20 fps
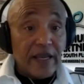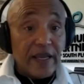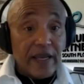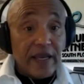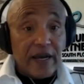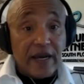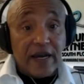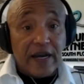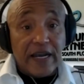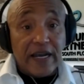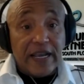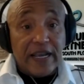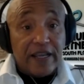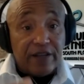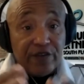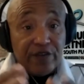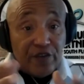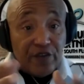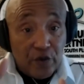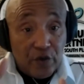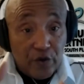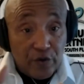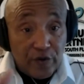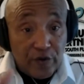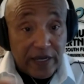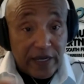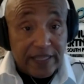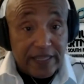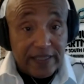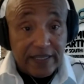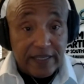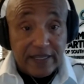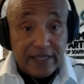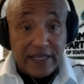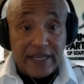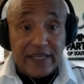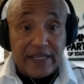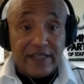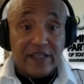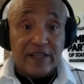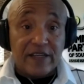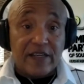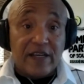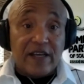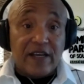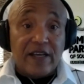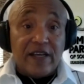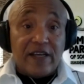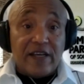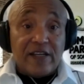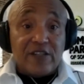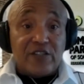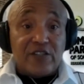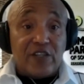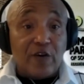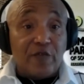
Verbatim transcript: uh, and you and the and the Silver